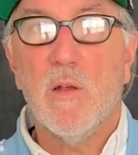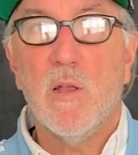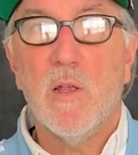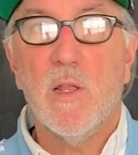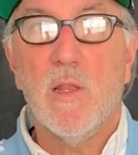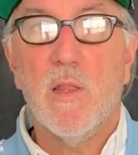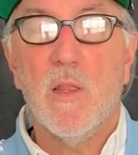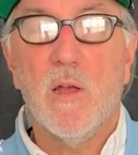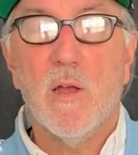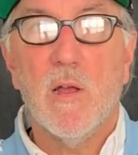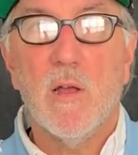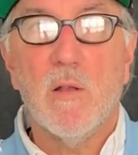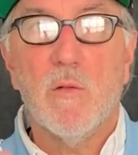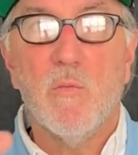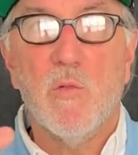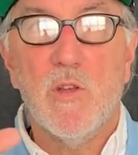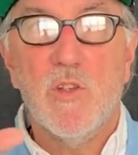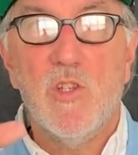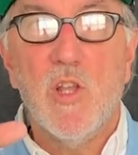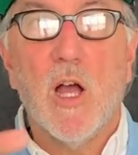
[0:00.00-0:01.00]
in the
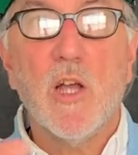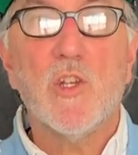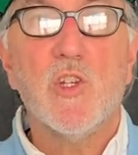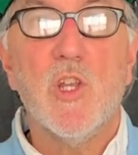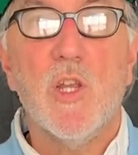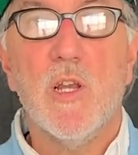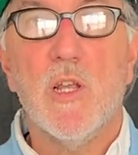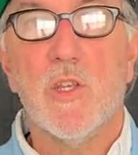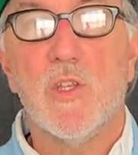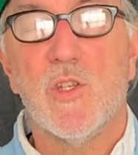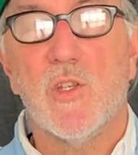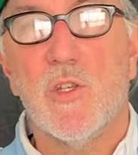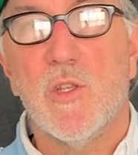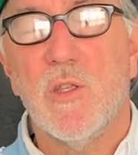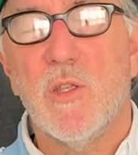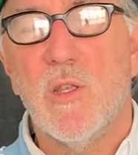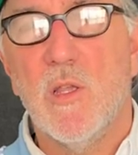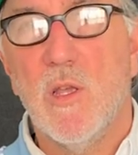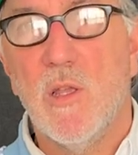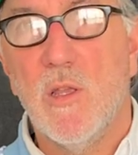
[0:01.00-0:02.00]
reductionist,
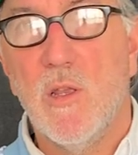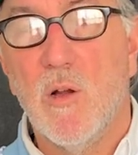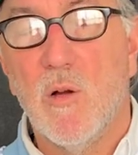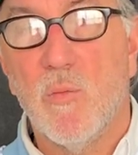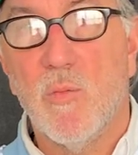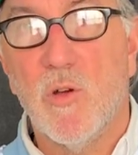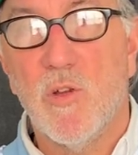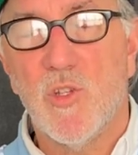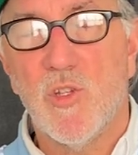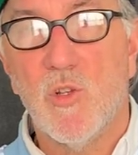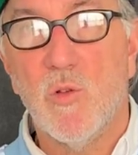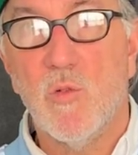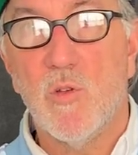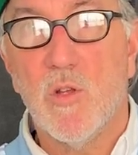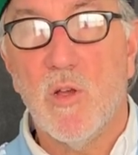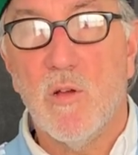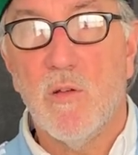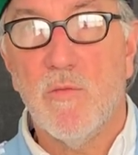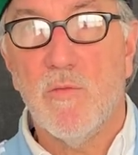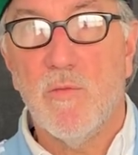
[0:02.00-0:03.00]

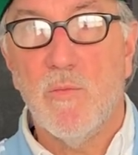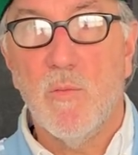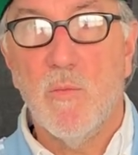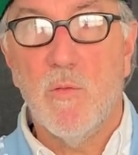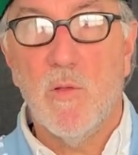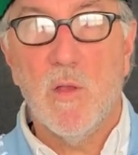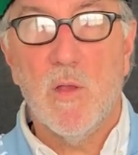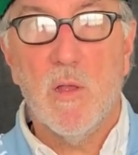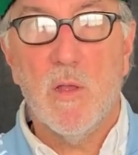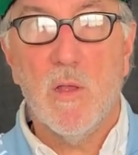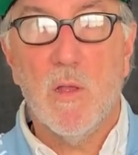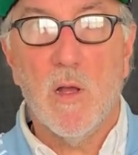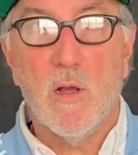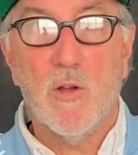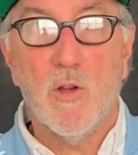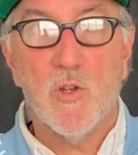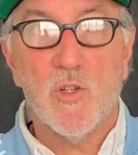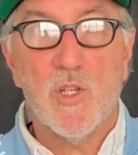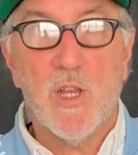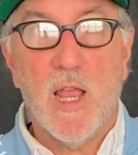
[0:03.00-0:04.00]
pursuit of
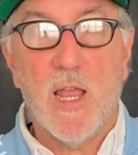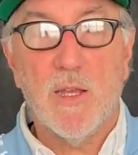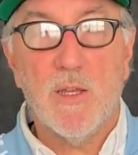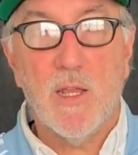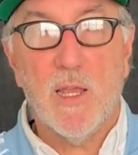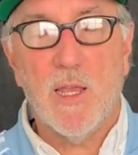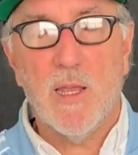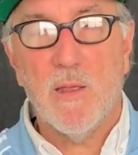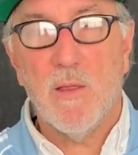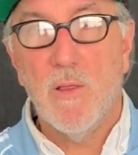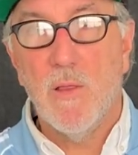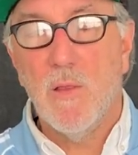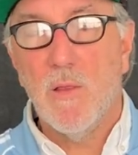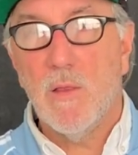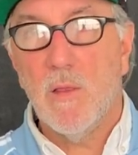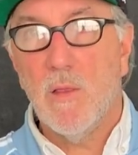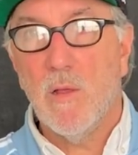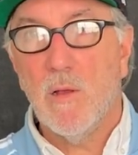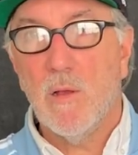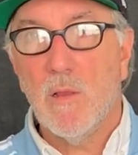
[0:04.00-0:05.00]
understanding
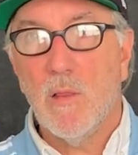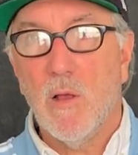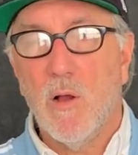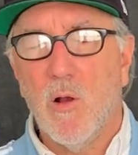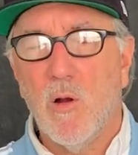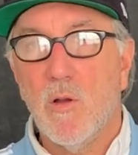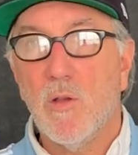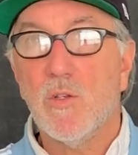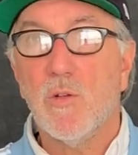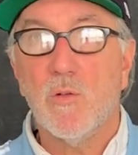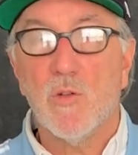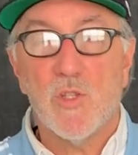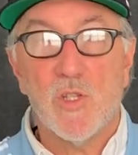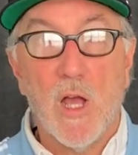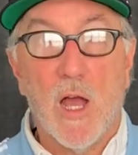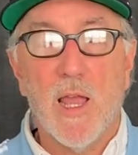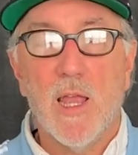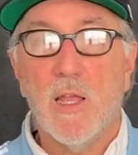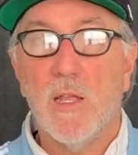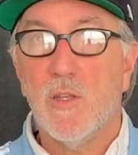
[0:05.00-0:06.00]
art or
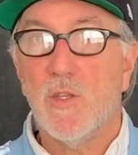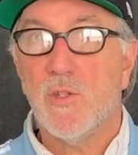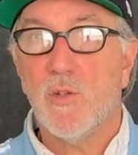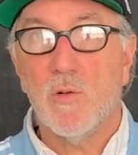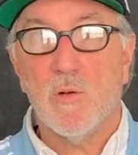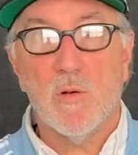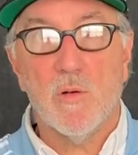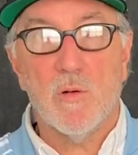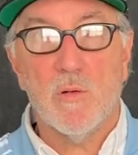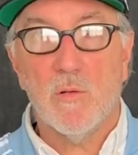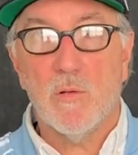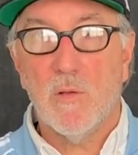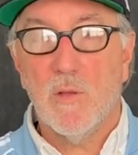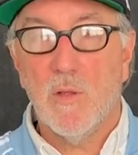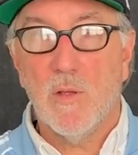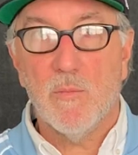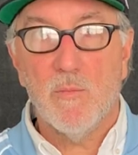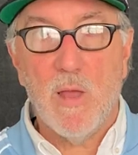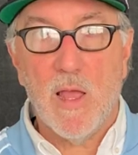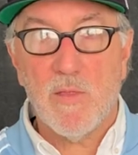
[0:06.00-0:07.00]
science or
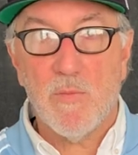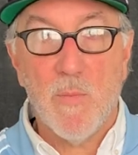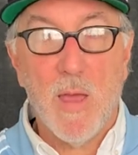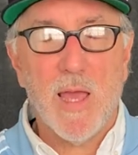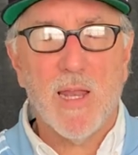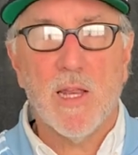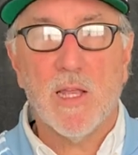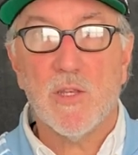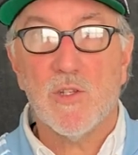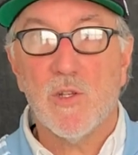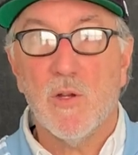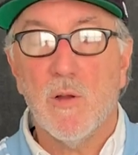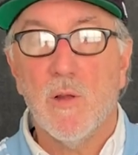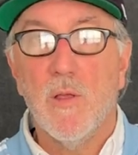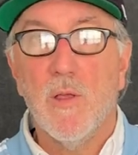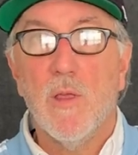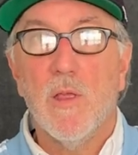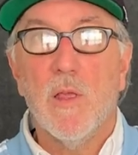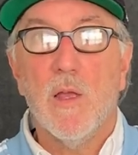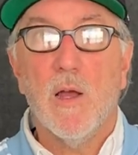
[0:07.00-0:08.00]
mathematics,
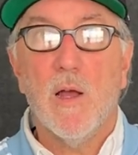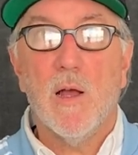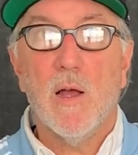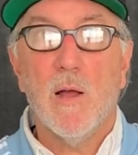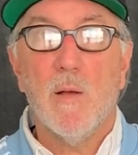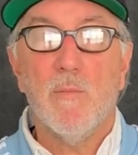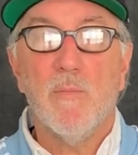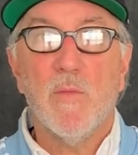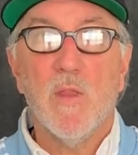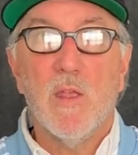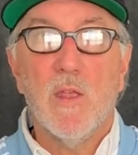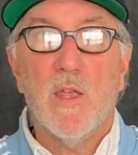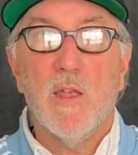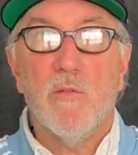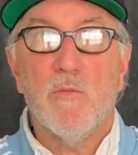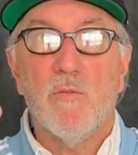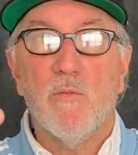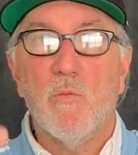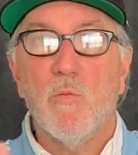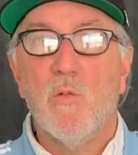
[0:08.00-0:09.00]
or
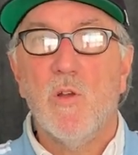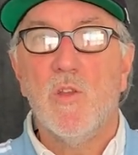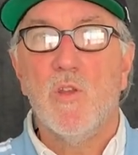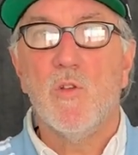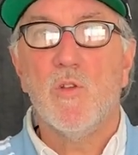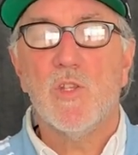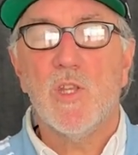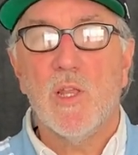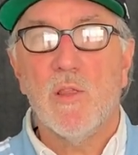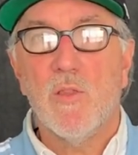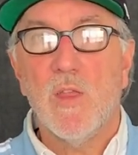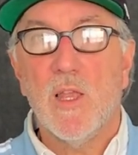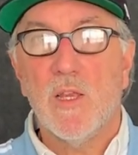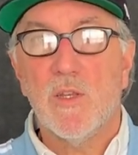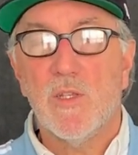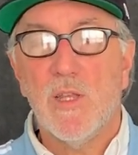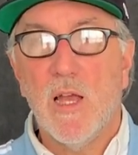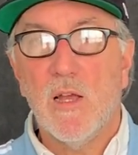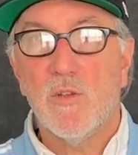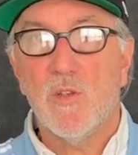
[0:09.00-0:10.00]
if reducing
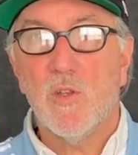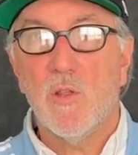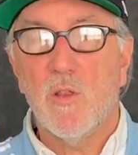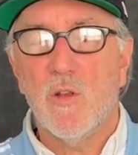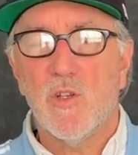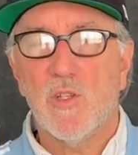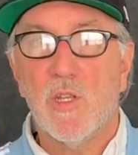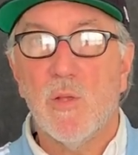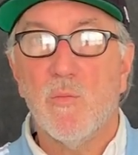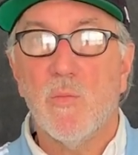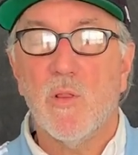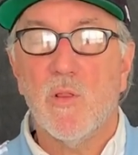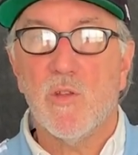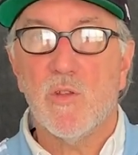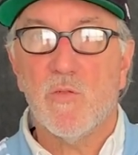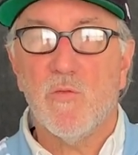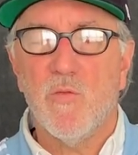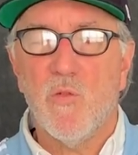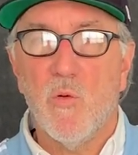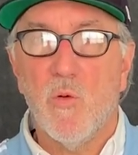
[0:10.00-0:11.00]
things down to their
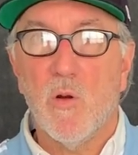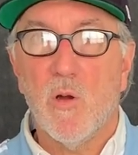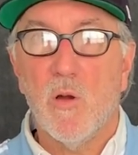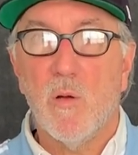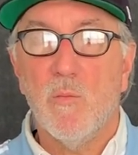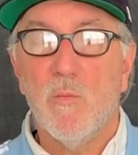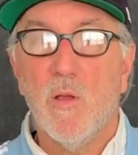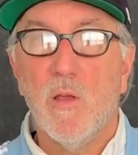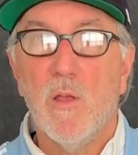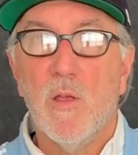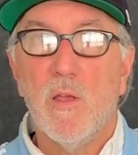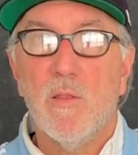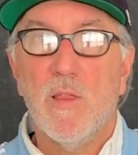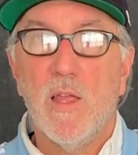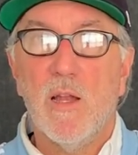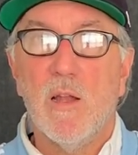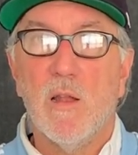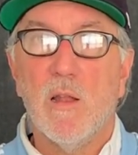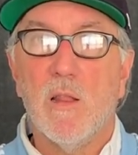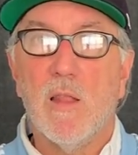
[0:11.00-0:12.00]
simplest form,
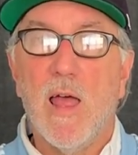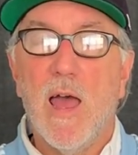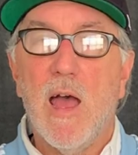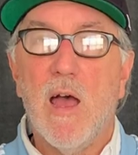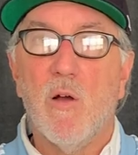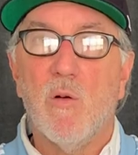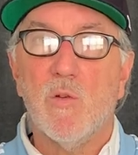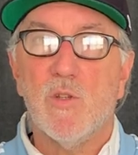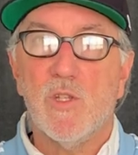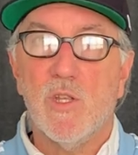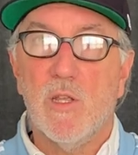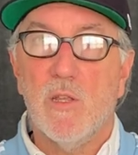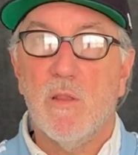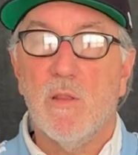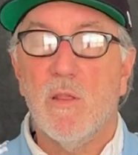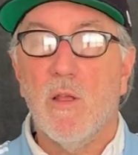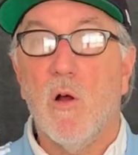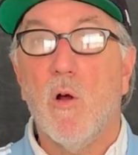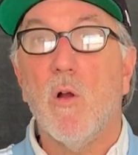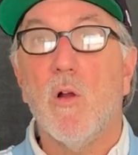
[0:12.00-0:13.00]
then it allows
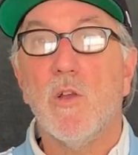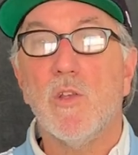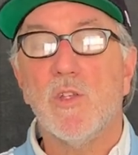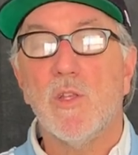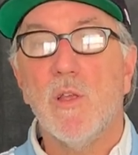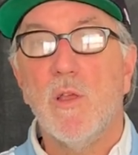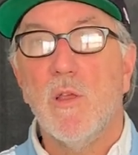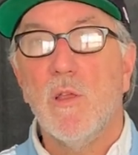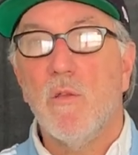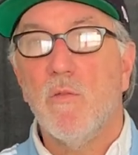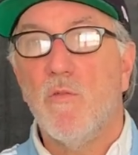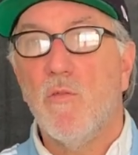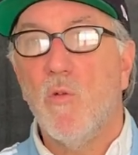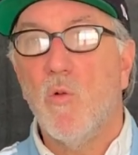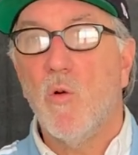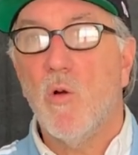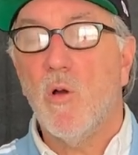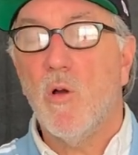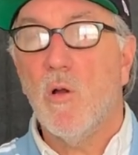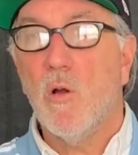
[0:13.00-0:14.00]
in art
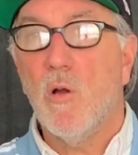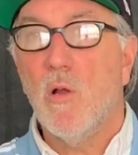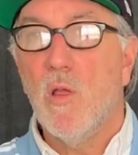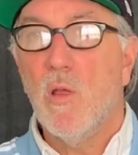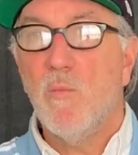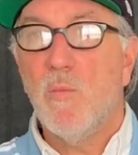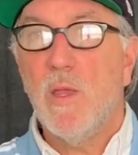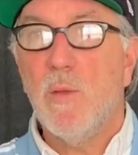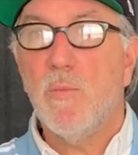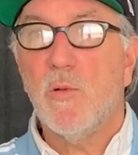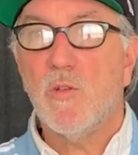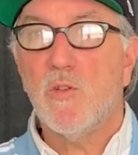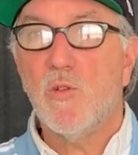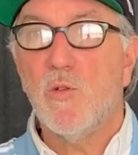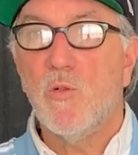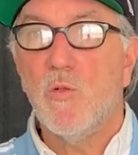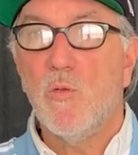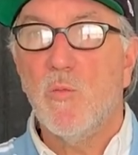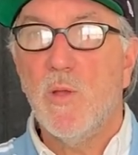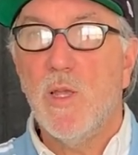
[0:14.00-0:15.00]
for people
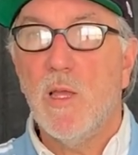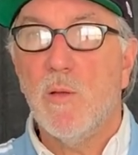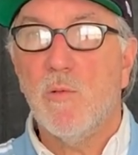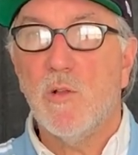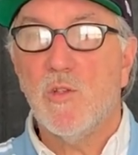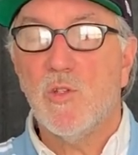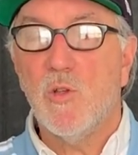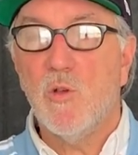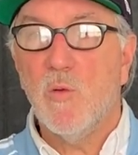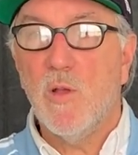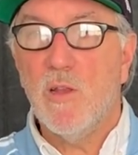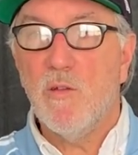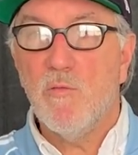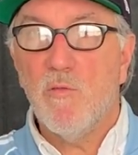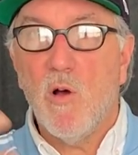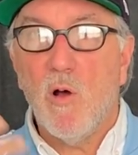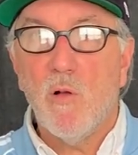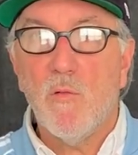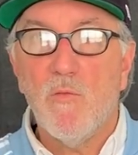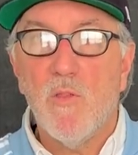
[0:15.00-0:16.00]
to be able to
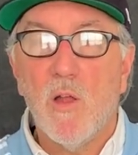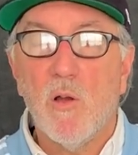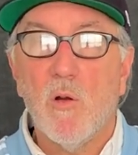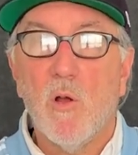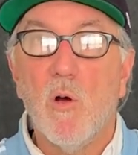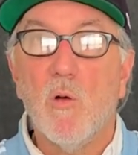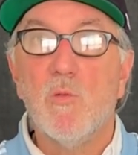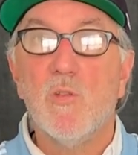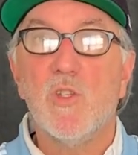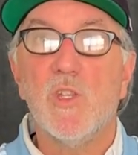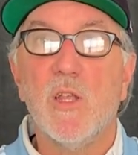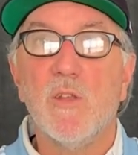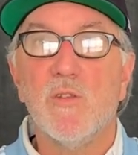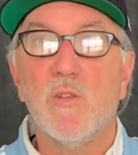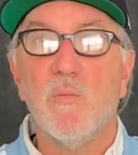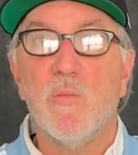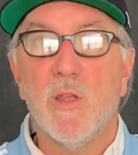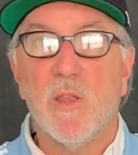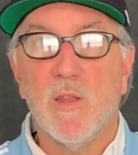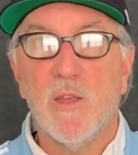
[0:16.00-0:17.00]
involve their own
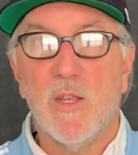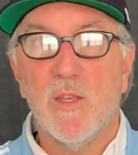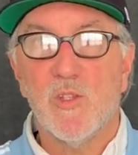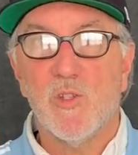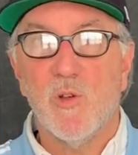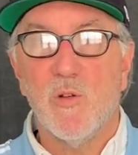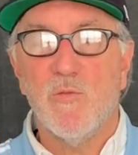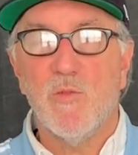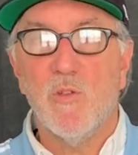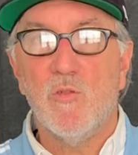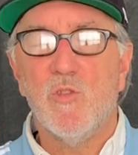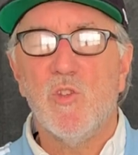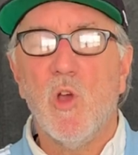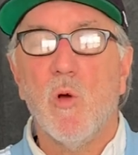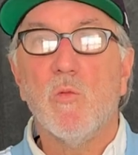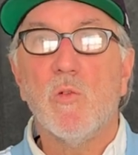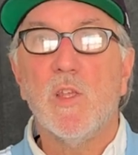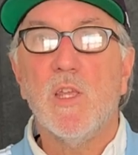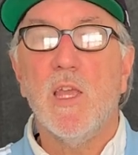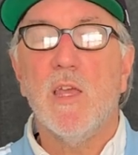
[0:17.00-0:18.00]
sensibilities. So if you
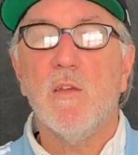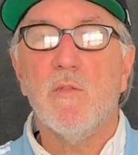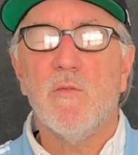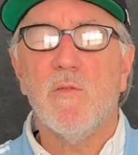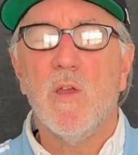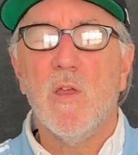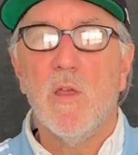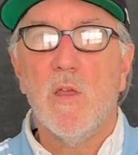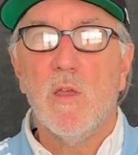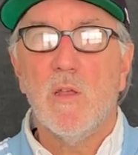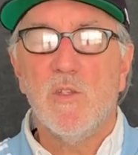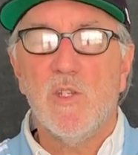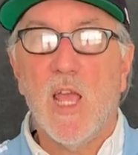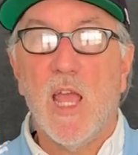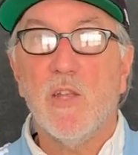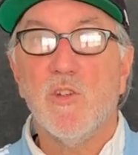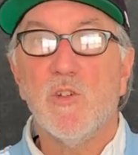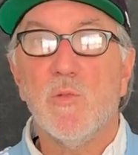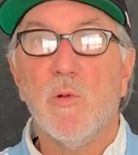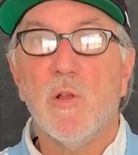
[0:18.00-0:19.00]
don't give
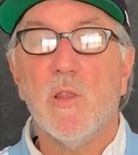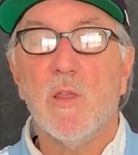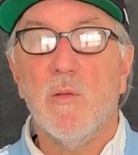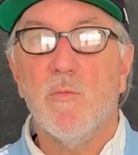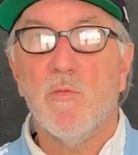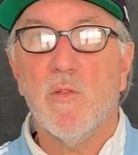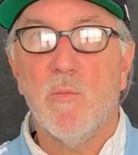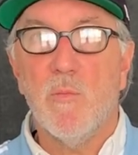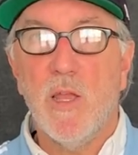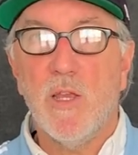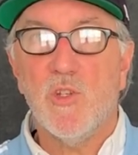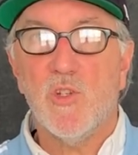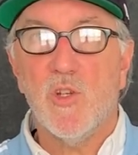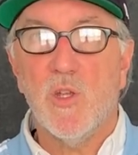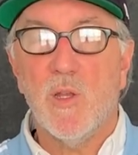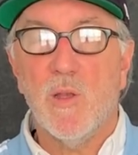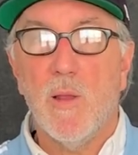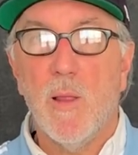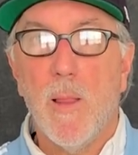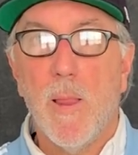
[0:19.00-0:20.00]
tangible
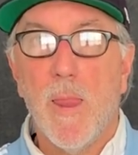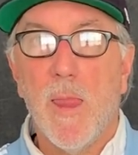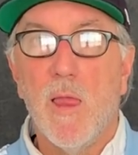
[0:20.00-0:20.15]
information,